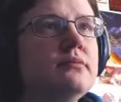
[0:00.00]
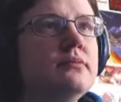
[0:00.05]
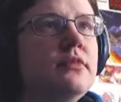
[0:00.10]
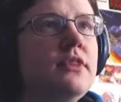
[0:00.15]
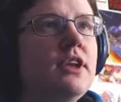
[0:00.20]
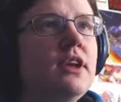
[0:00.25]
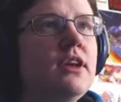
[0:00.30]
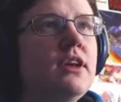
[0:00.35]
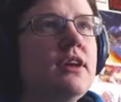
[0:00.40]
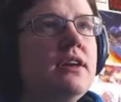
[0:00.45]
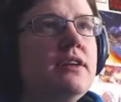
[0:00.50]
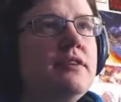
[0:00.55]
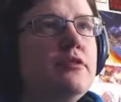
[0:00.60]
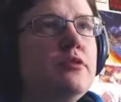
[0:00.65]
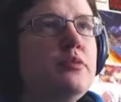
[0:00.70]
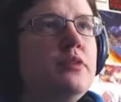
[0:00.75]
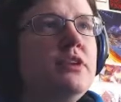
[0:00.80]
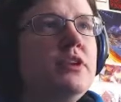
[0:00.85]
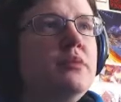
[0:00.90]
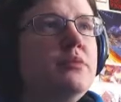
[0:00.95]
Uh,
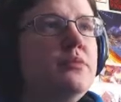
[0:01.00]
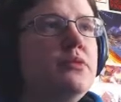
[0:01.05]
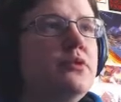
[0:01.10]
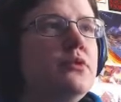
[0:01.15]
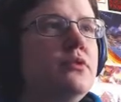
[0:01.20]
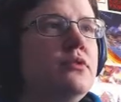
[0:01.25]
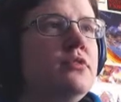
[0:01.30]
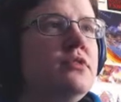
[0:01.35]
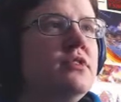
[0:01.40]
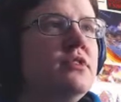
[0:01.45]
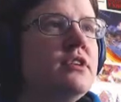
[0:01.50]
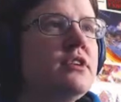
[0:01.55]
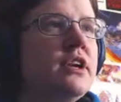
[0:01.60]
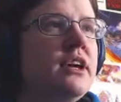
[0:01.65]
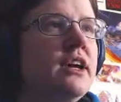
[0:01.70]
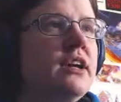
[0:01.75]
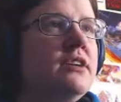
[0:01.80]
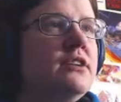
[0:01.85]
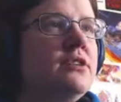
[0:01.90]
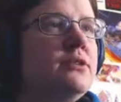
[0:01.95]
everybody moved. They're
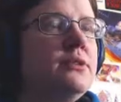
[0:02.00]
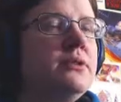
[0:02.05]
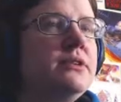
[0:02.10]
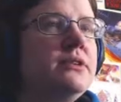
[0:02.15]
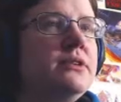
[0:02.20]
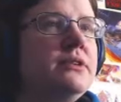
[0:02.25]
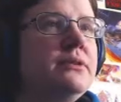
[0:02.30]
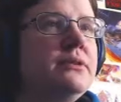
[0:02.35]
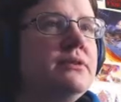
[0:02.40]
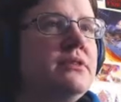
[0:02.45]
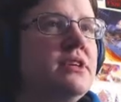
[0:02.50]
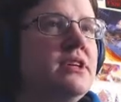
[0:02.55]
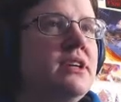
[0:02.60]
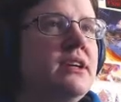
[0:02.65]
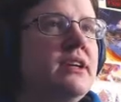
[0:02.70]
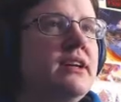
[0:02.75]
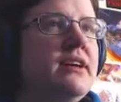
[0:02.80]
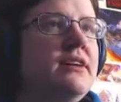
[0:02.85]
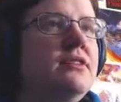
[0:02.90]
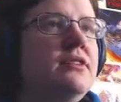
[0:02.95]
kind of doing their own thing
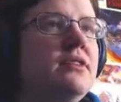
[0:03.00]
now.